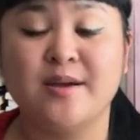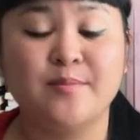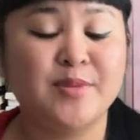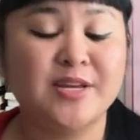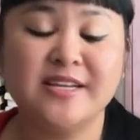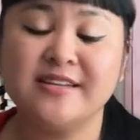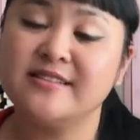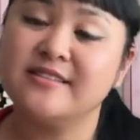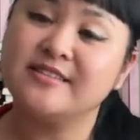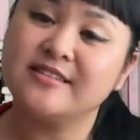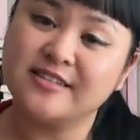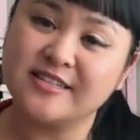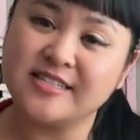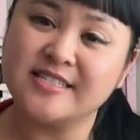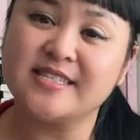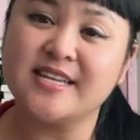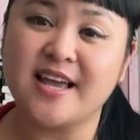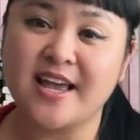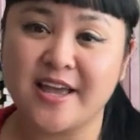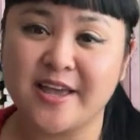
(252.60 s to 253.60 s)
but it took
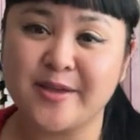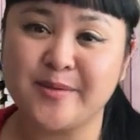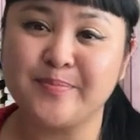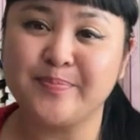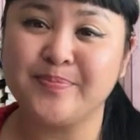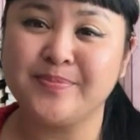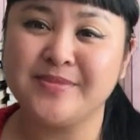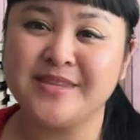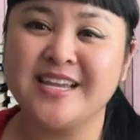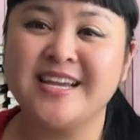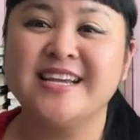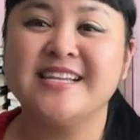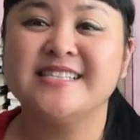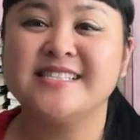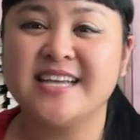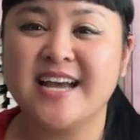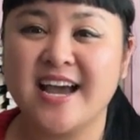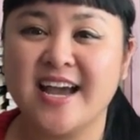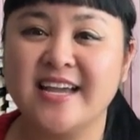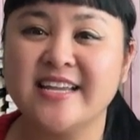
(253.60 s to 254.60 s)
time.
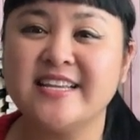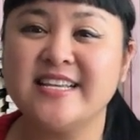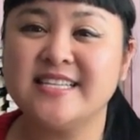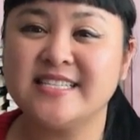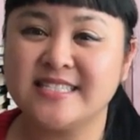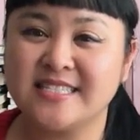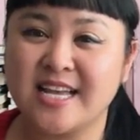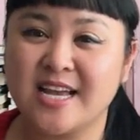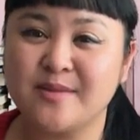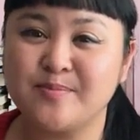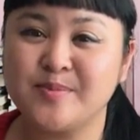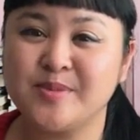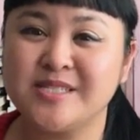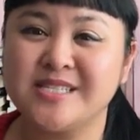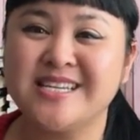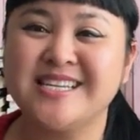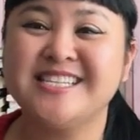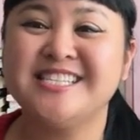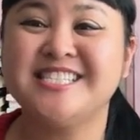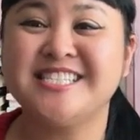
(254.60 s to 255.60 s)
Tiny steps,
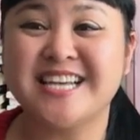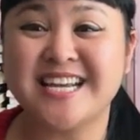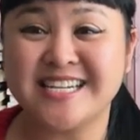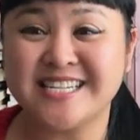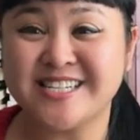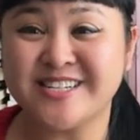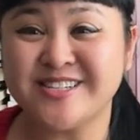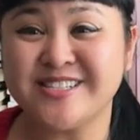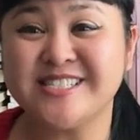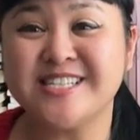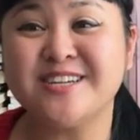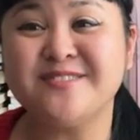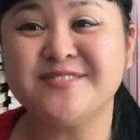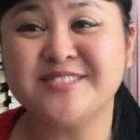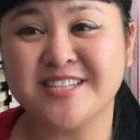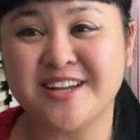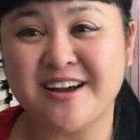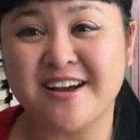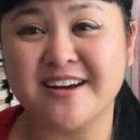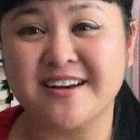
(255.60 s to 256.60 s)
gentle
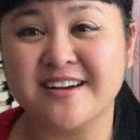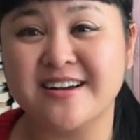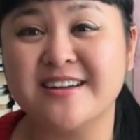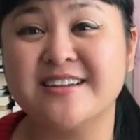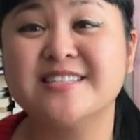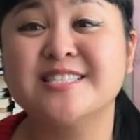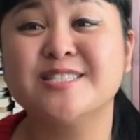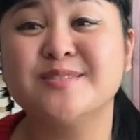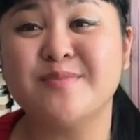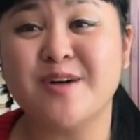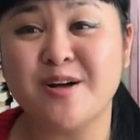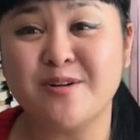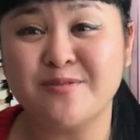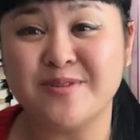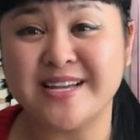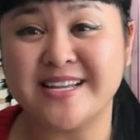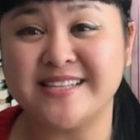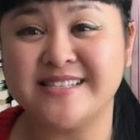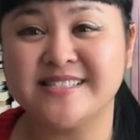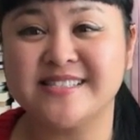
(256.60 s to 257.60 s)
self-talk, small
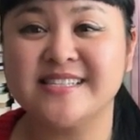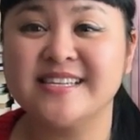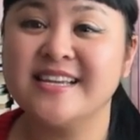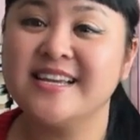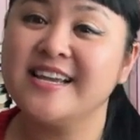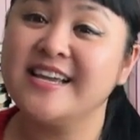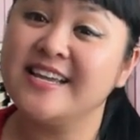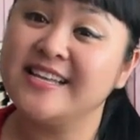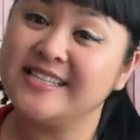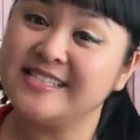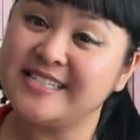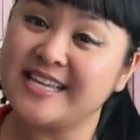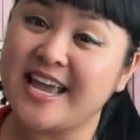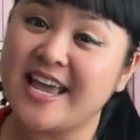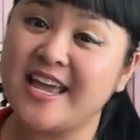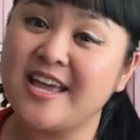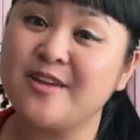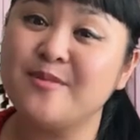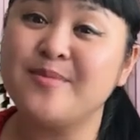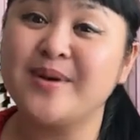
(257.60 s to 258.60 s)
wins,
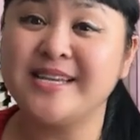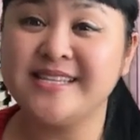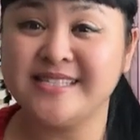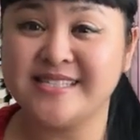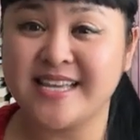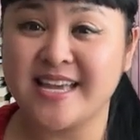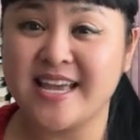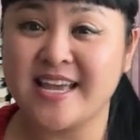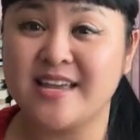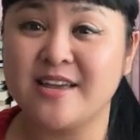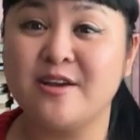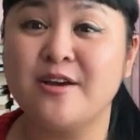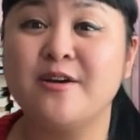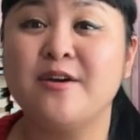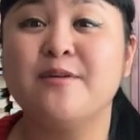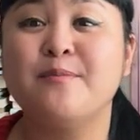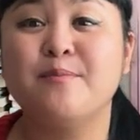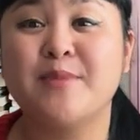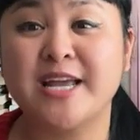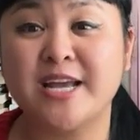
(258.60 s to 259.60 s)
day by day,
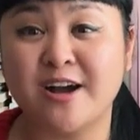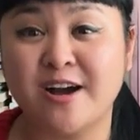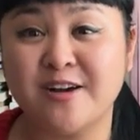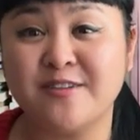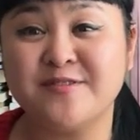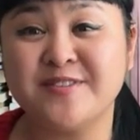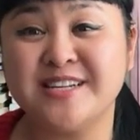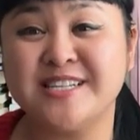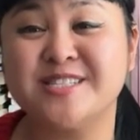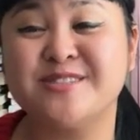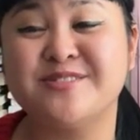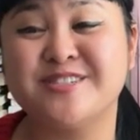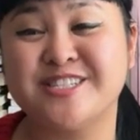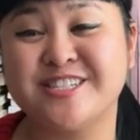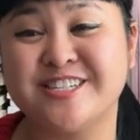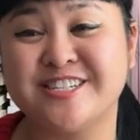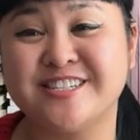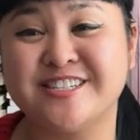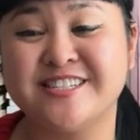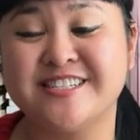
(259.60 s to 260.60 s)
my confidence
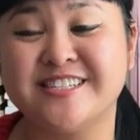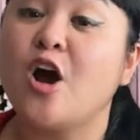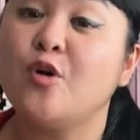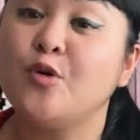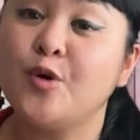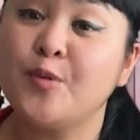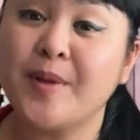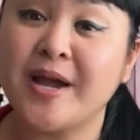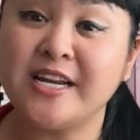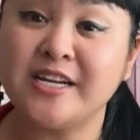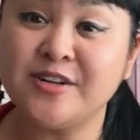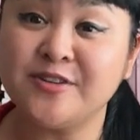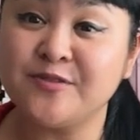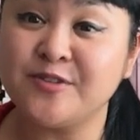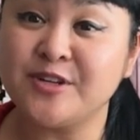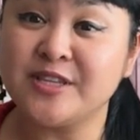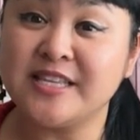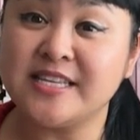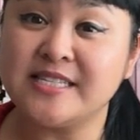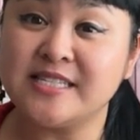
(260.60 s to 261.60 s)
returned. A reminder
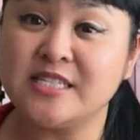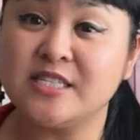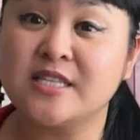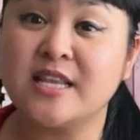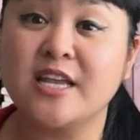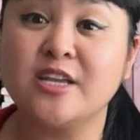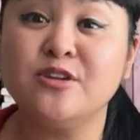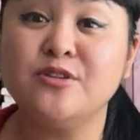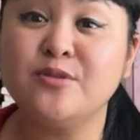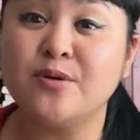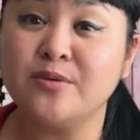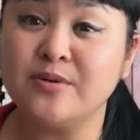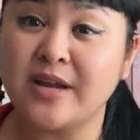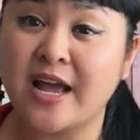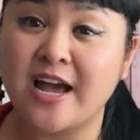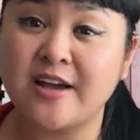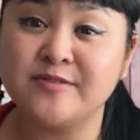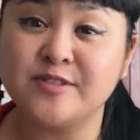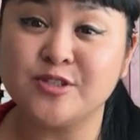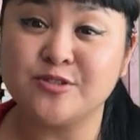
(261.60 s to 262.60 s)
for this is that you don't
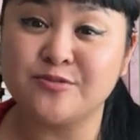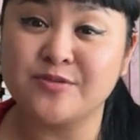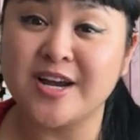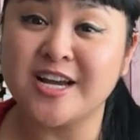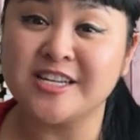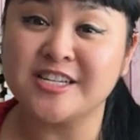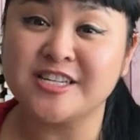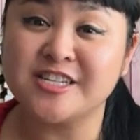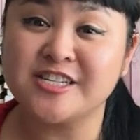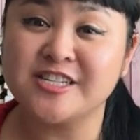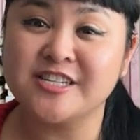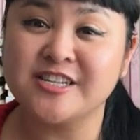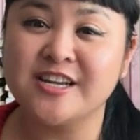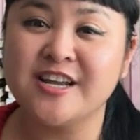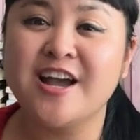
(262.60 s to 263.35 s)
have to rush.